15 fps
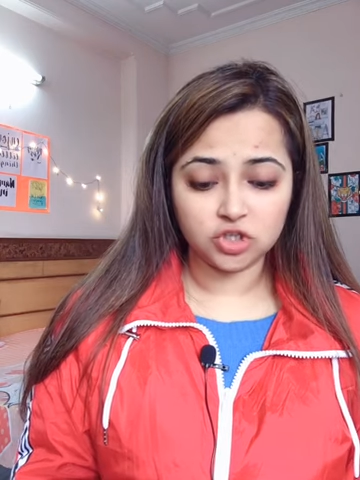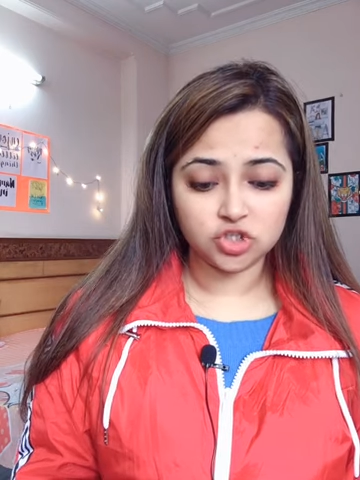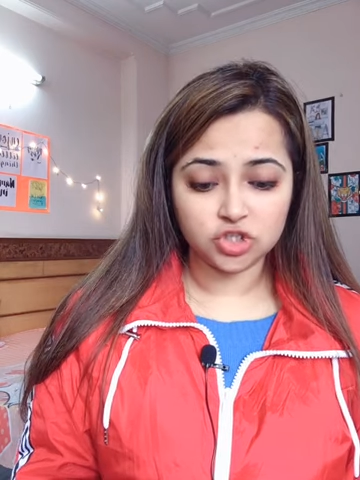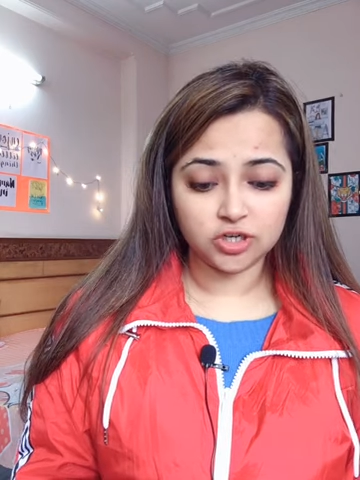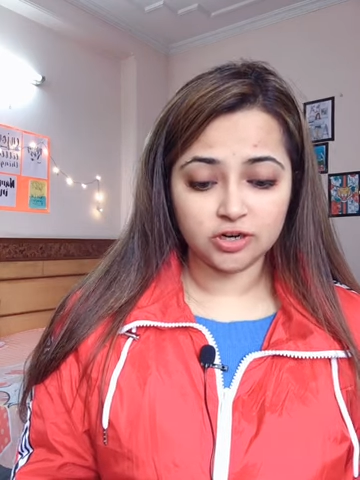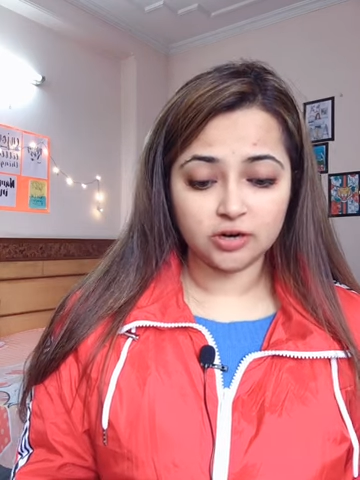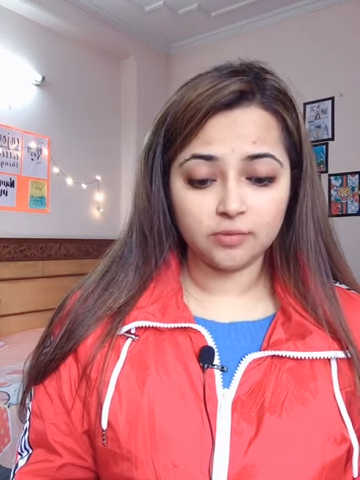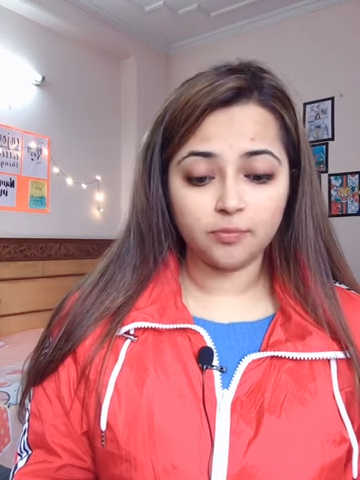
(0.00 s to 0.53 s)

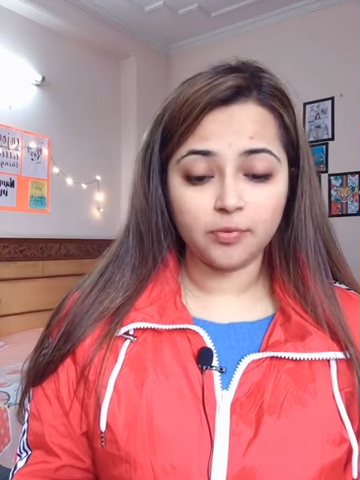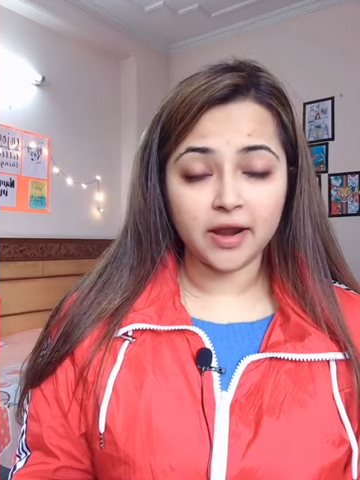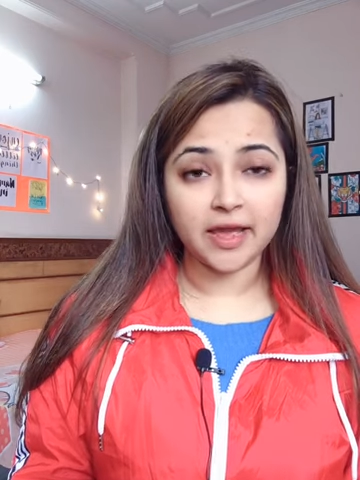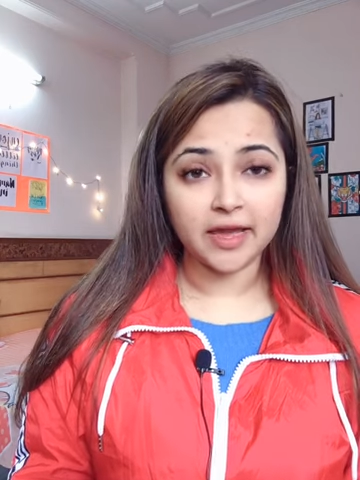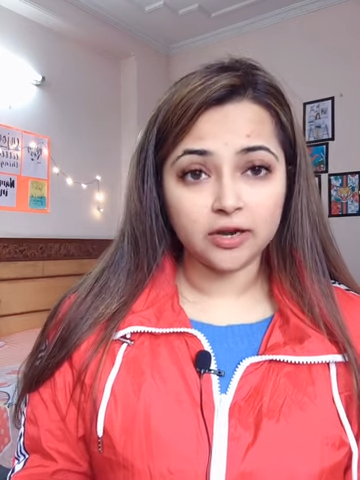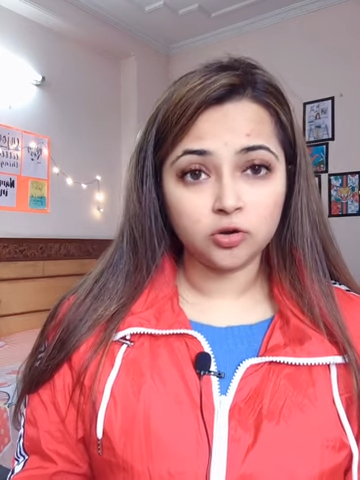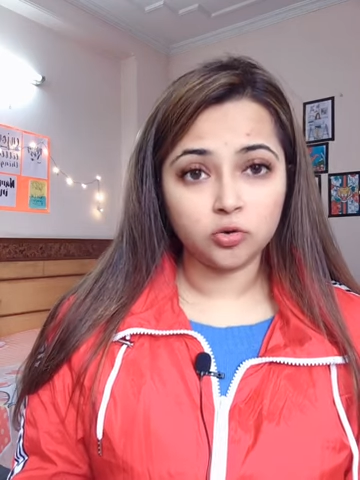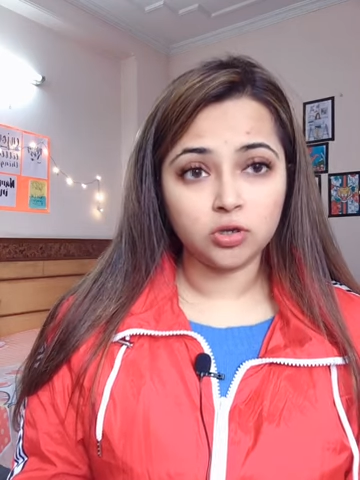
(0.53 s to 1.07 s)
children
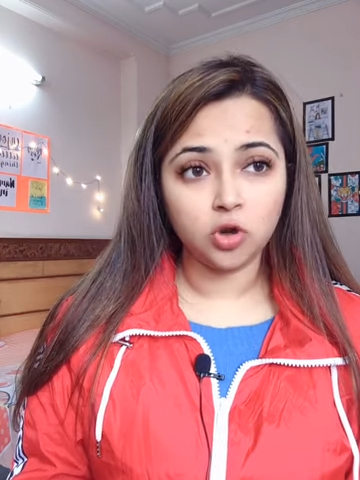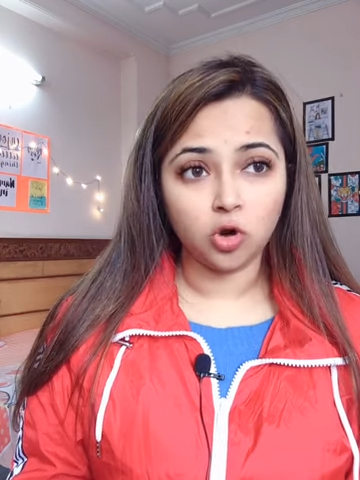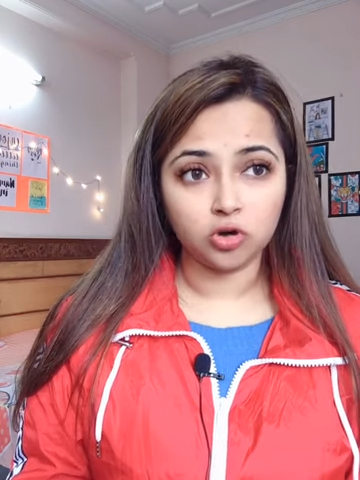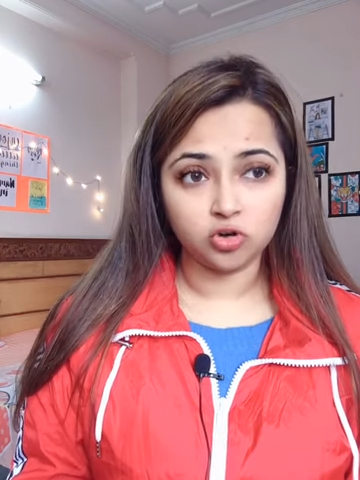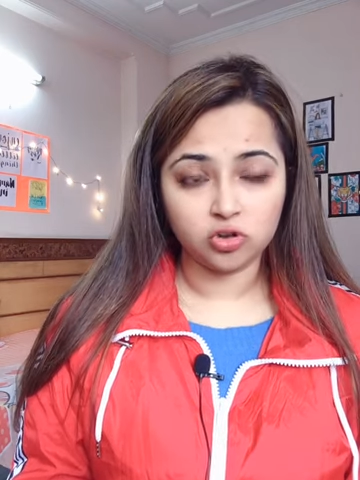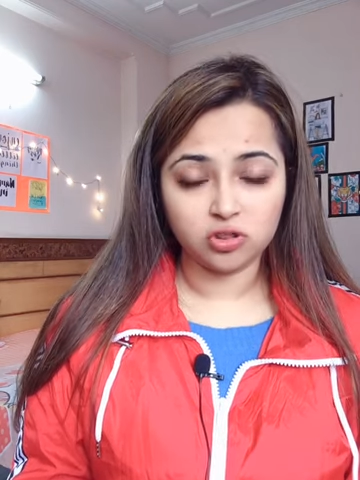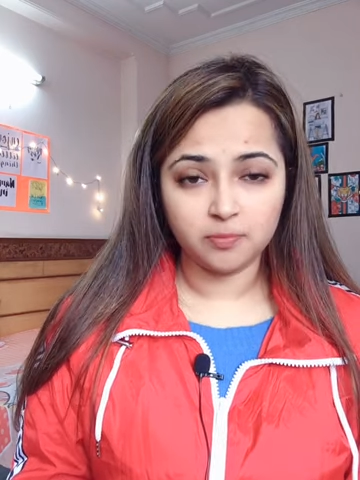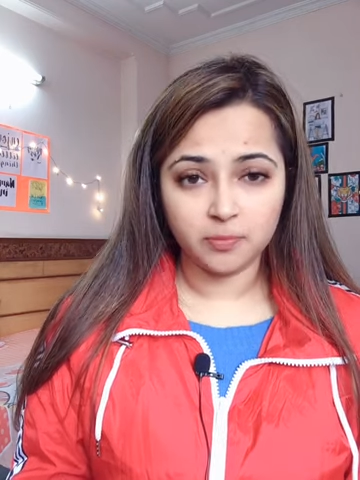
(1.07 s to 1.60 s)
prior to the
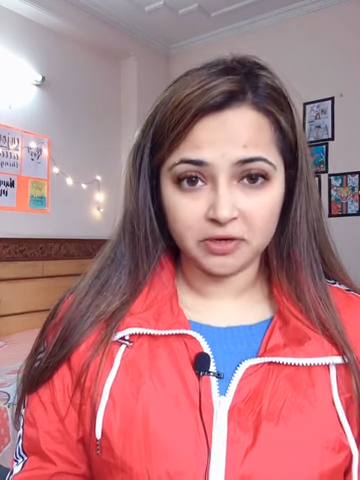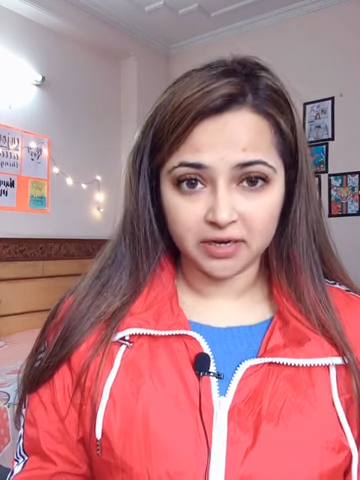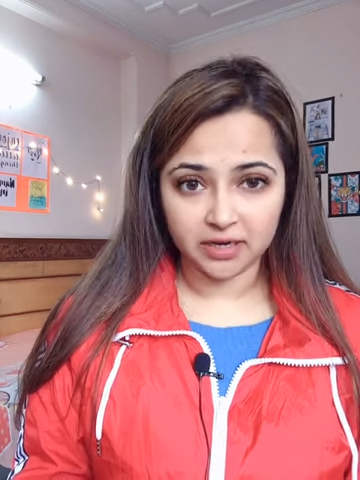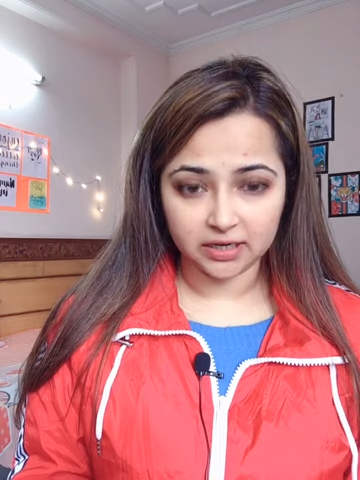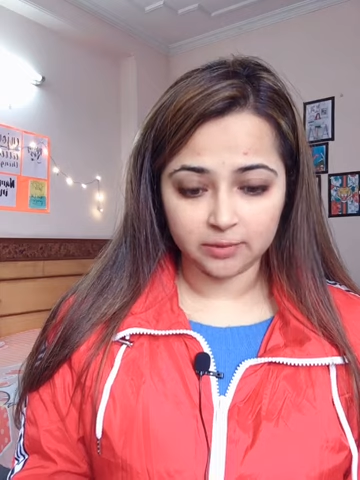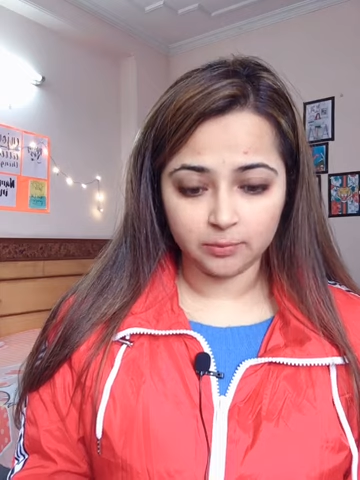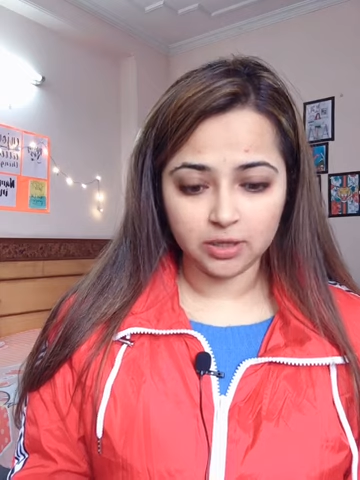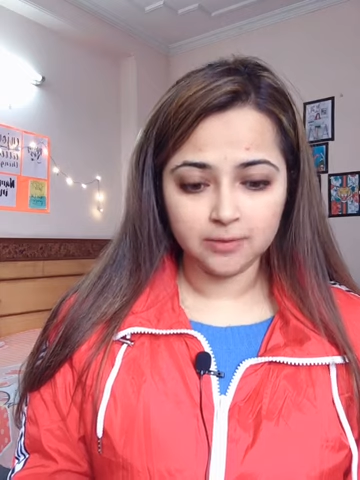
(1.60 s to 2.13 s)

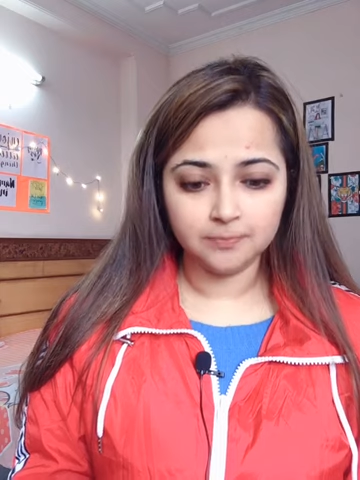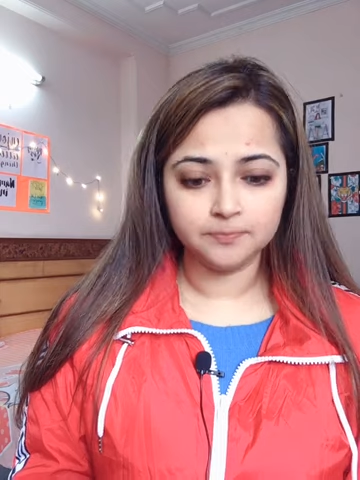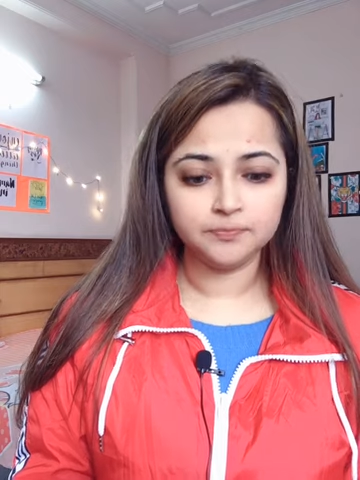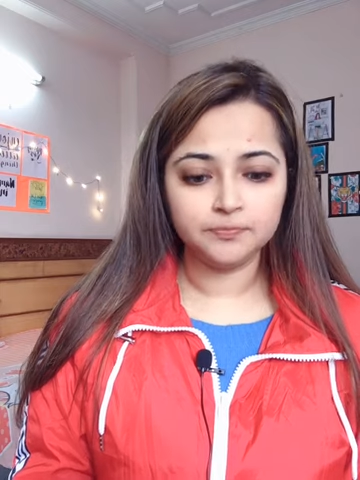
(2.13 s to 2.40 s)
autosplenectomy,